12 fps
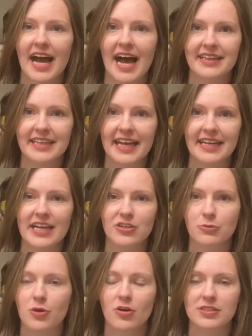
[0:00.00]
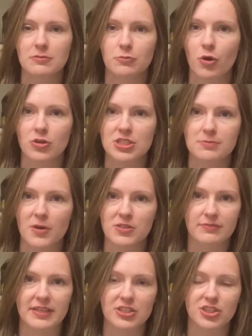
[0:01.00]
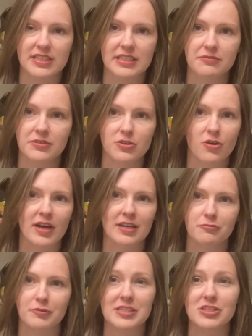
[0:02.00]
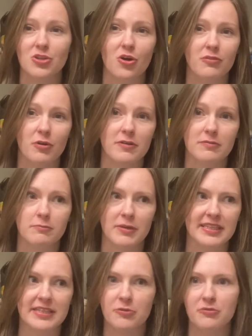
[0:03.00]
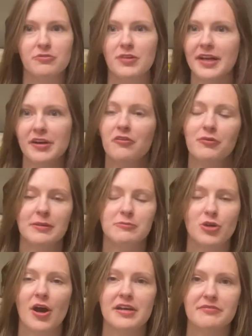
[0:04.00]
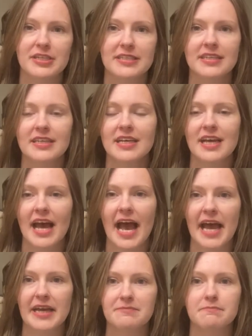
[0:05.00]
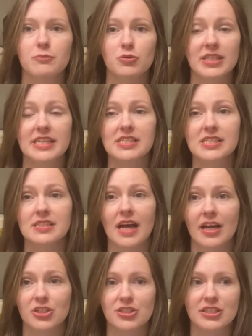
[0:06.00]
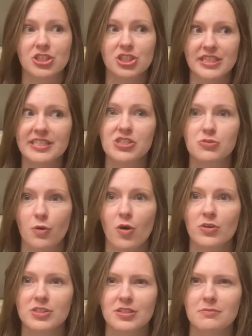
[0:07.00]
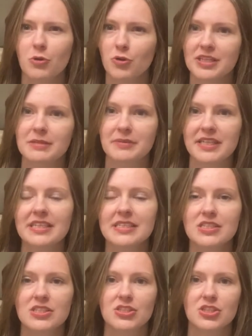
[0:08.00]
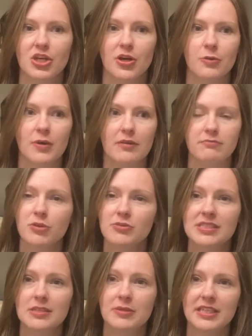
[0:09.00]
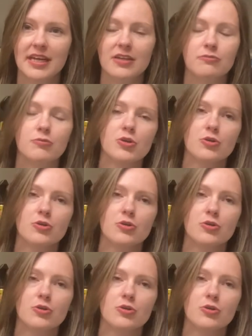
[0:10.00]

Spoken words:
and then end up causing water spots eventually if they're not kind of rinsed off, or when they don't fly off when I'm driving. But this actually sheets water more than it beads. So I've noticed it when you kind of run